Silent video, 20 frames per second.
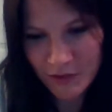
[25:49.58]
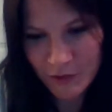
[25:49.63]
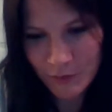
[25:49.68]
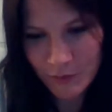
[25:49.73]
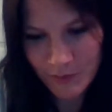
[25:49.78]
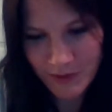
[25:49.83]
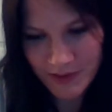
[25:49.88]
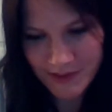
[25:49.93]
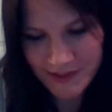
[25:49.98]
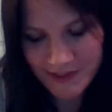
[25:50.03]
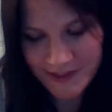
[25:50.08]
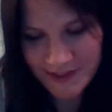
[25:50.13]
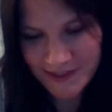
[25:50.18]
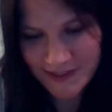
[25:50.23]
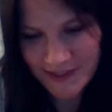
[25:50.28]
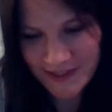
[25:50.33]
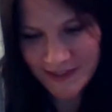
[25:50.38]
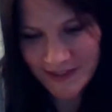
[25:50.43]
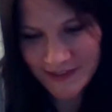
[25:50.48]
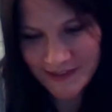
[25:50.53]
You must
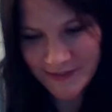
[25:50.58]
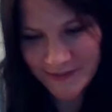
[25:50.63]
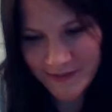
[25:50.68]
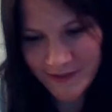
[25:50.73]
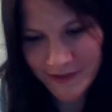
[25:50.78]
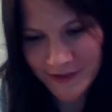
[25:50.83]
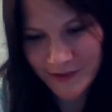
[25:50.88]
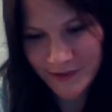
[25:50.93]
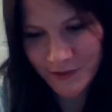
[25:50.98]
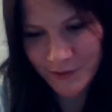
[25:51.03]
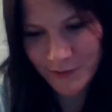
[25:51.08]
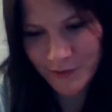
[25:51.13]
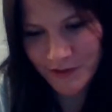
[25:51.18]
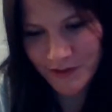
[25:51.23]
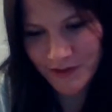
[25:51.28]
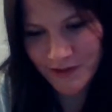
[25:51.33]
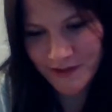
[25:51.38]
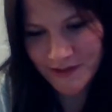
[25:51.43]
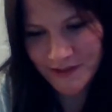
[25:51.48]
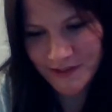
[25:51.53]
see this filigree
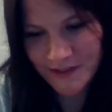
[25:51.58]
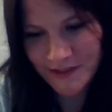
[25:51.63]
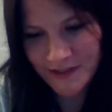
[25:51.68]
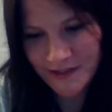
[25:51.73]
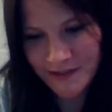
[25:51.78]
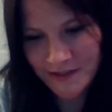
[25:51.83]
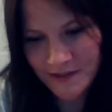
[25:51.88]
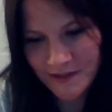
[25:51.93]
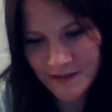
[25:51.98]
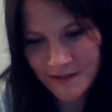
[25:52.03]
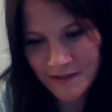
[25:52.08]
work on the side.